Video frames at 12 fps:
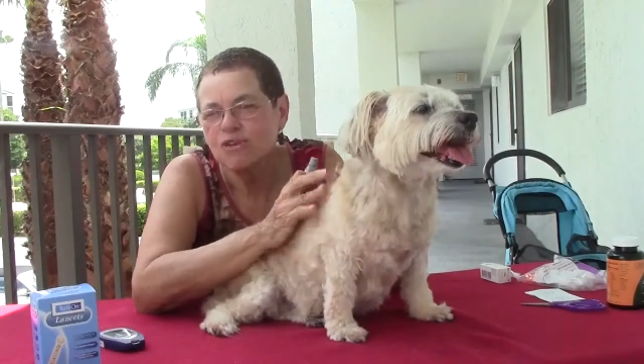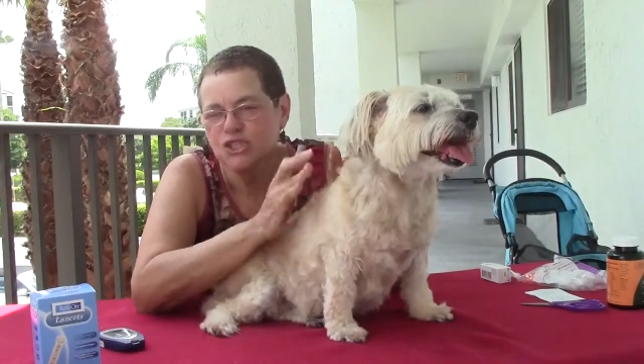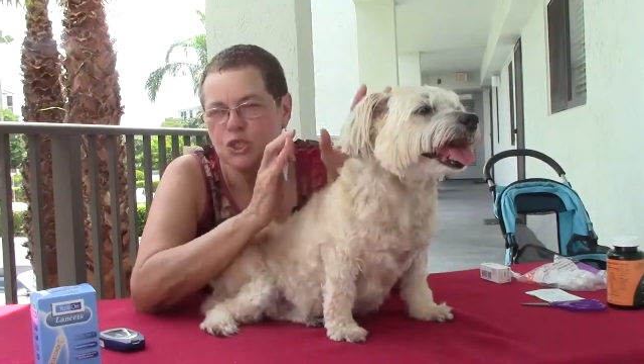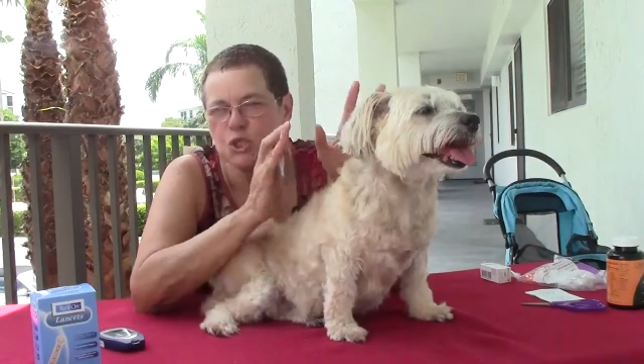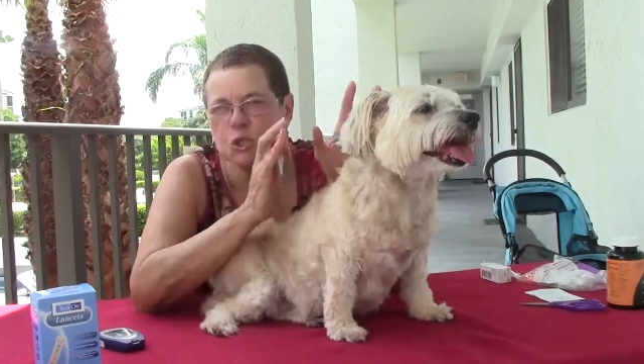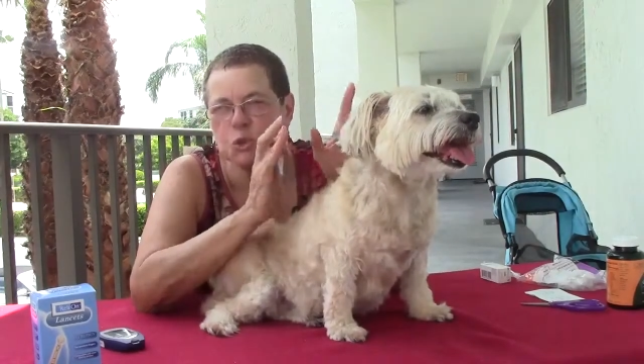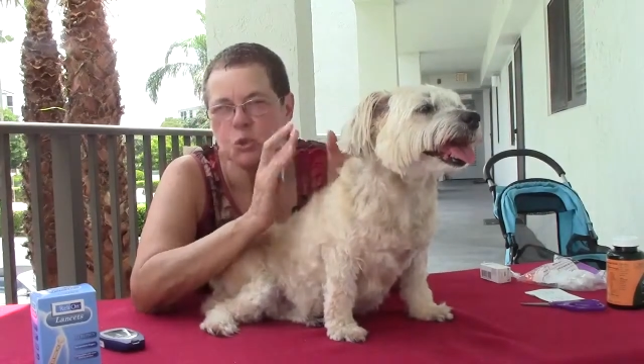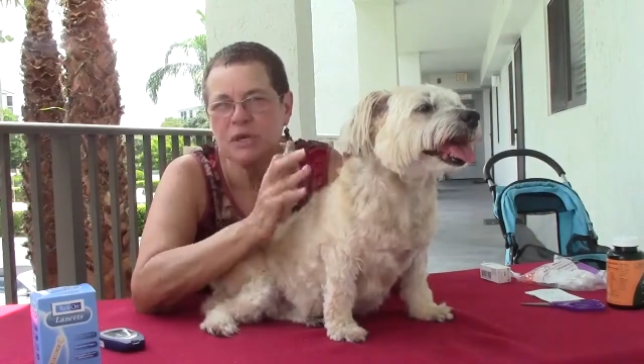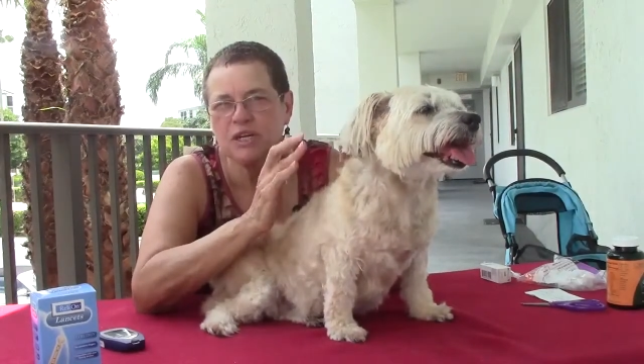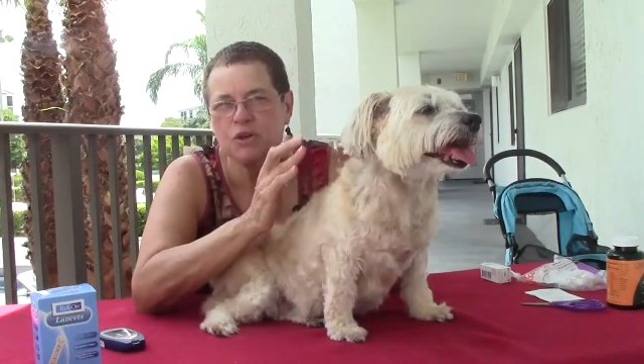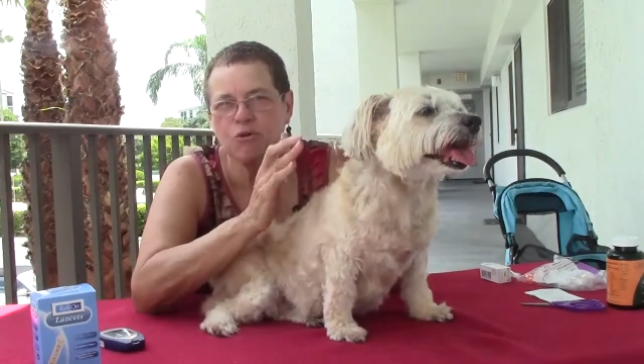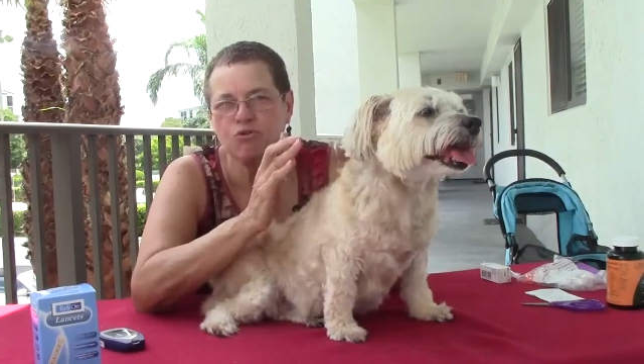which is
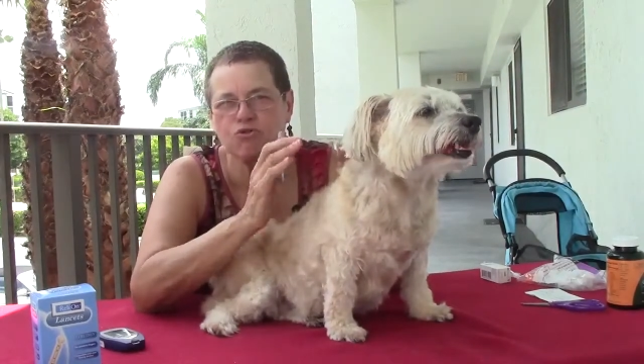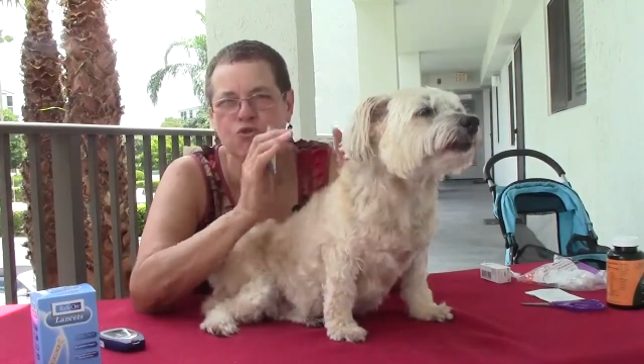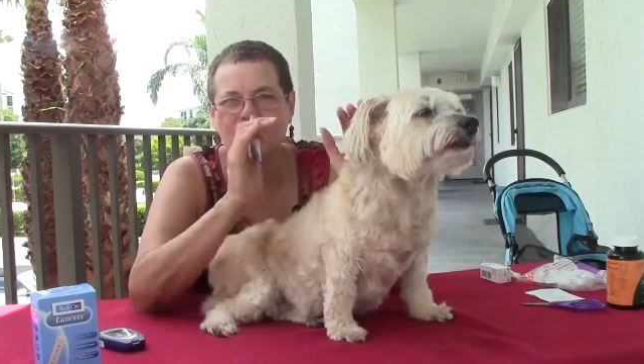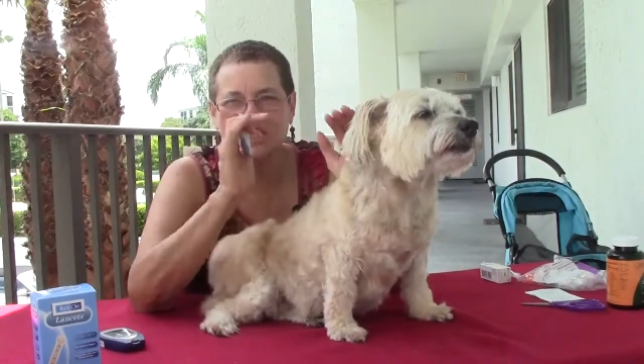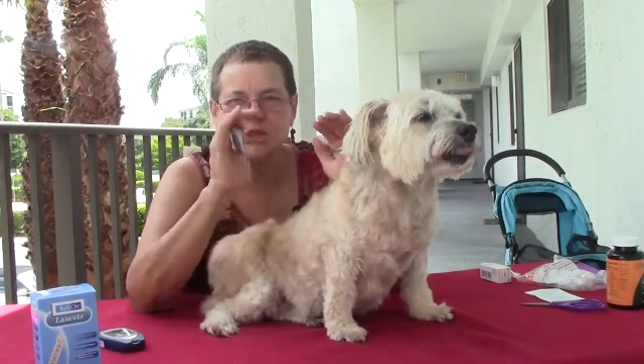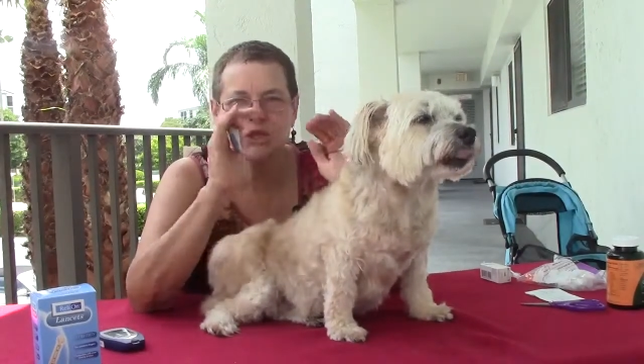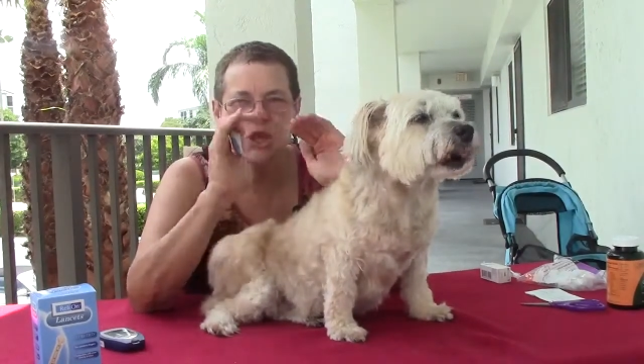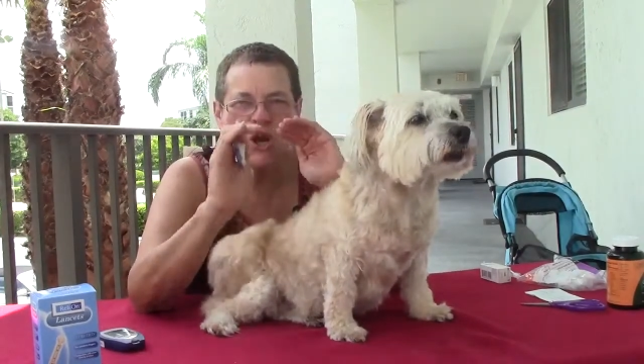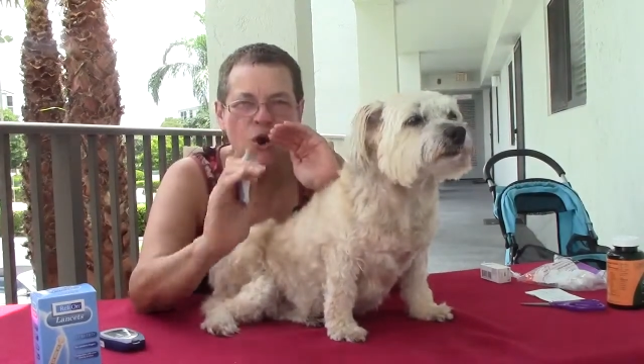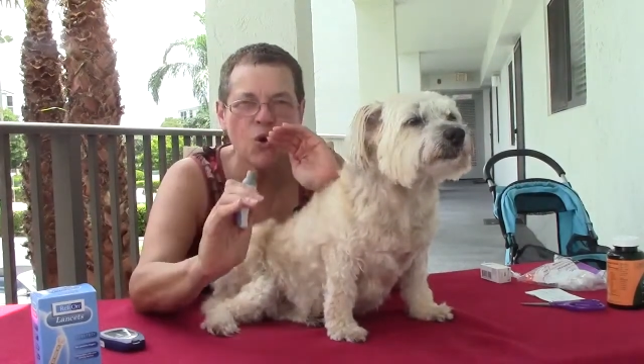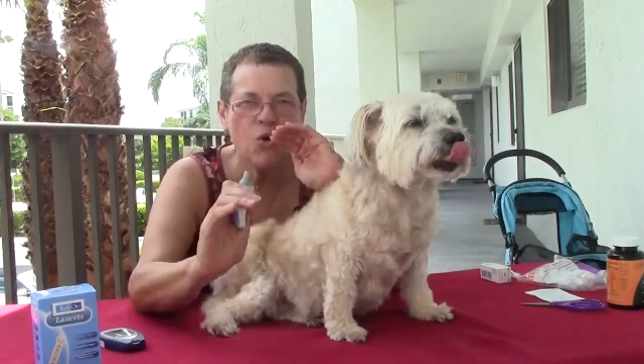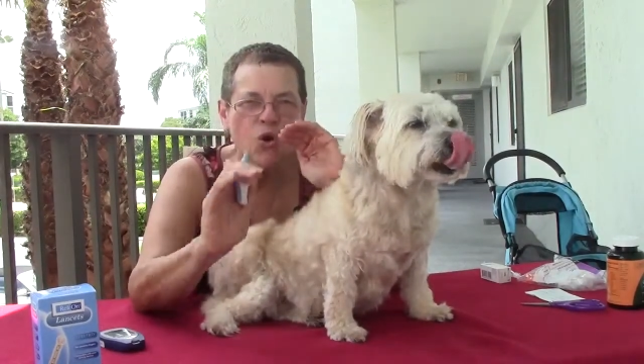critical so that you
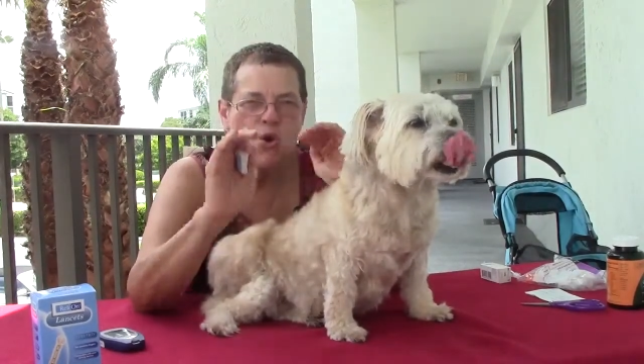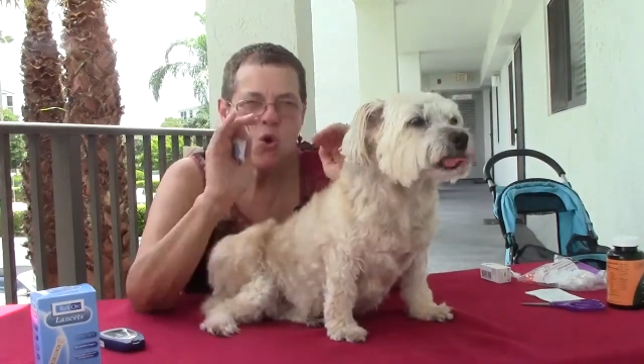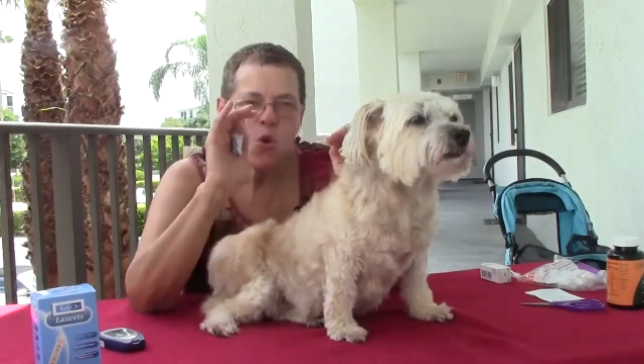know